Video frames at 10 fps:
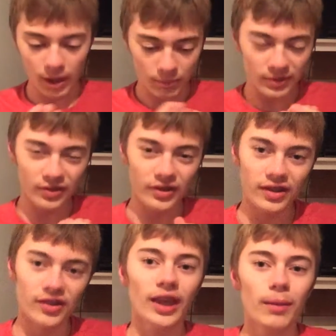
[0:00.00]
Once he
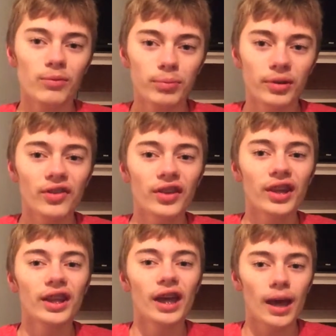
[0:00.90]
escapes
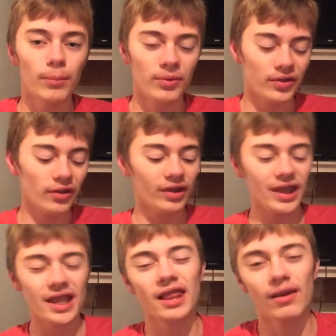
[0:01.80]
prison, episode
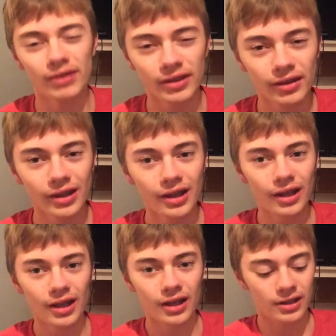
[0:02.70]
11,
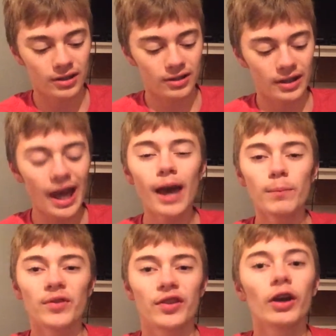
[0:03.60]
that
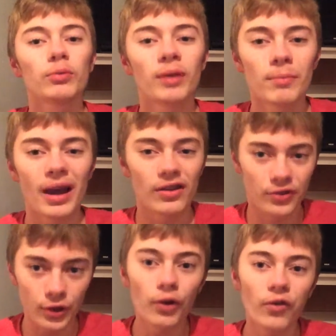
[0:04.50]
episode went by
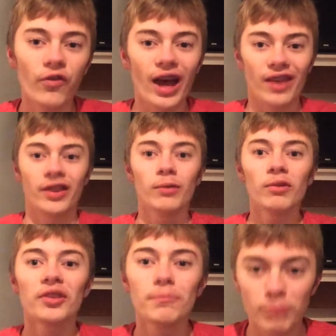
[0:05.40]
so fast. It
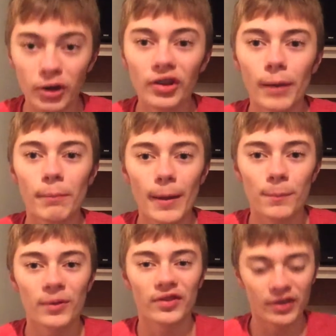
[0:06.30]
was a build-up
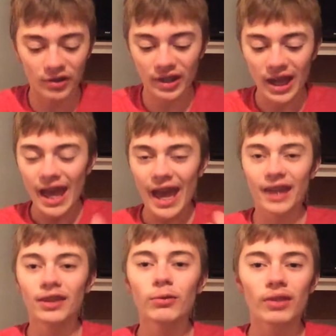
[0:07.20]
episode,
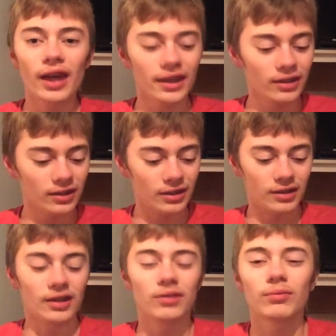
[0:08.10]
and
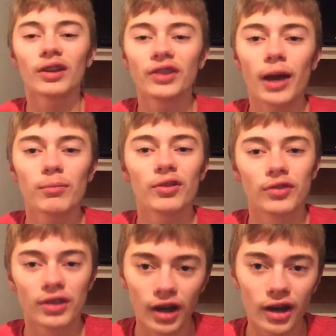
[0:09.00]
the runtime
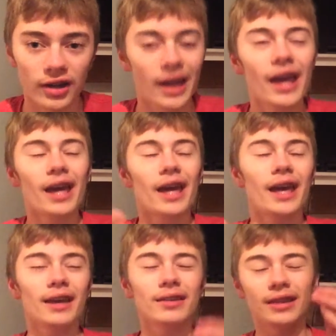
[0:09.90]
was long.
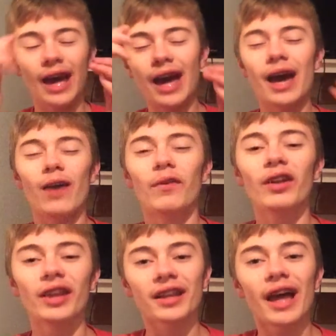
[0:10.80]
And that I
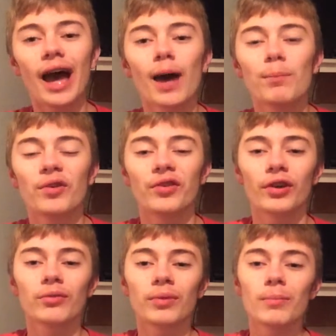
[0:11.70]
felt like that
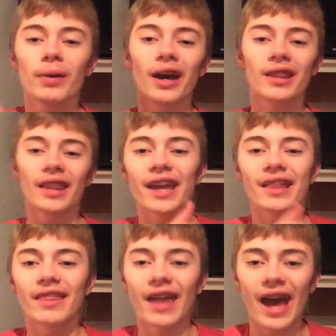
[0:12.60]
episode went by
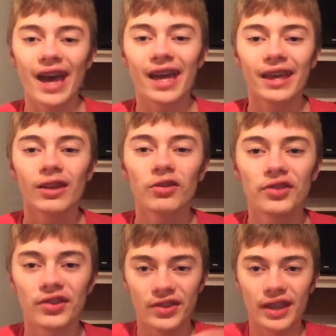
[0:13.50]
like that. It was
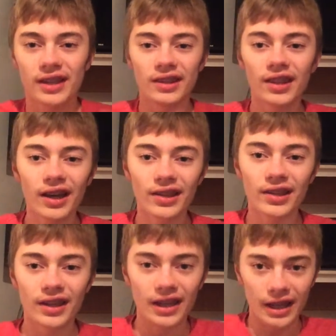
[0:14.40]
just, like, done.